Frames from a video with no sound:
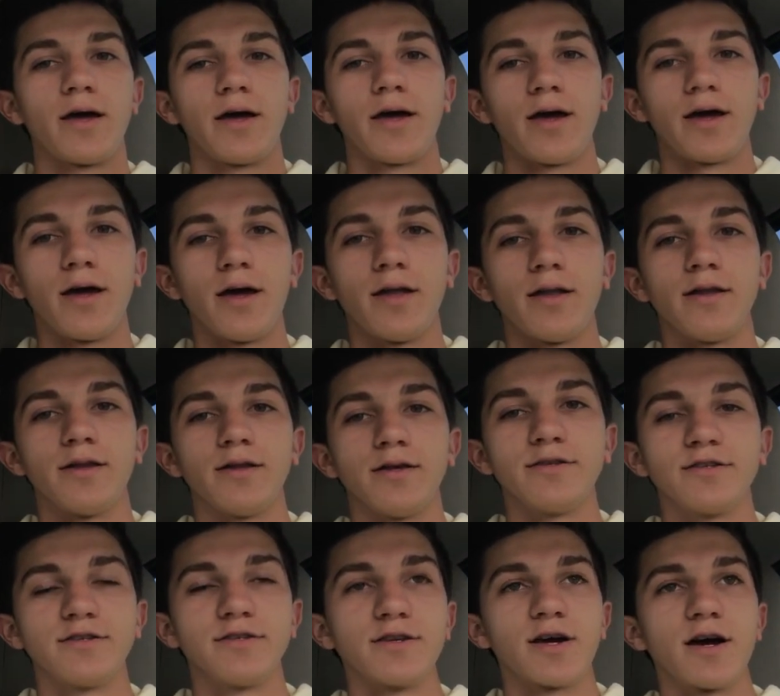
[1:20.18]
and
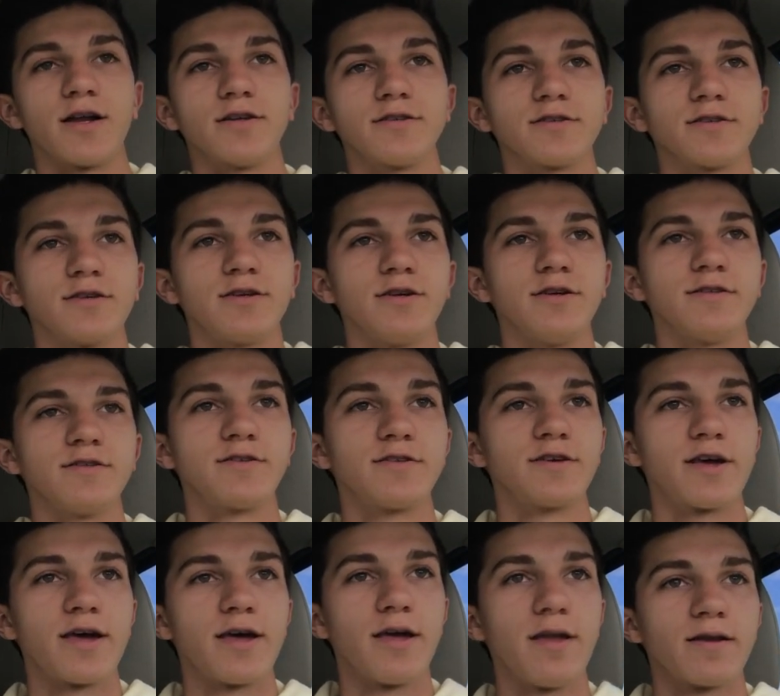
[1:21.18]
this is honestly
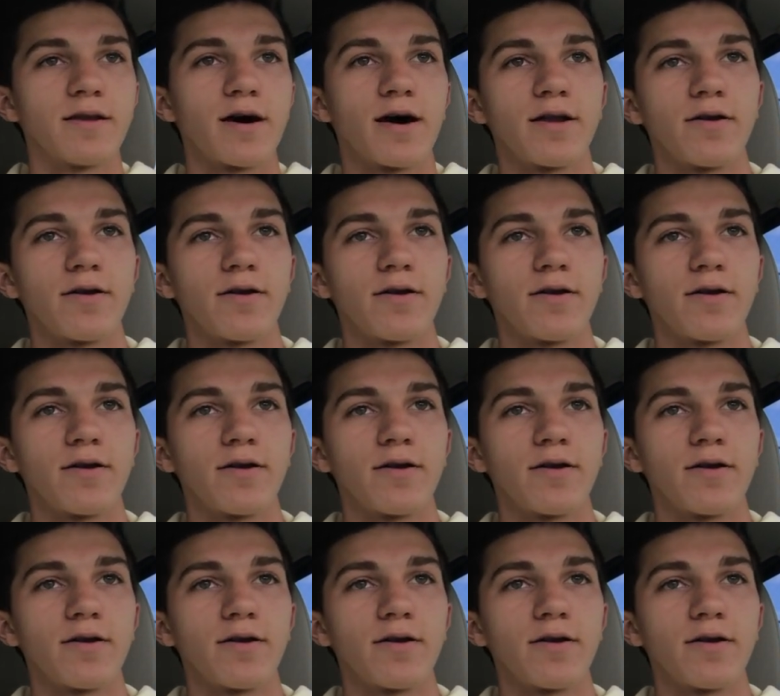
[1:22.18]
insane.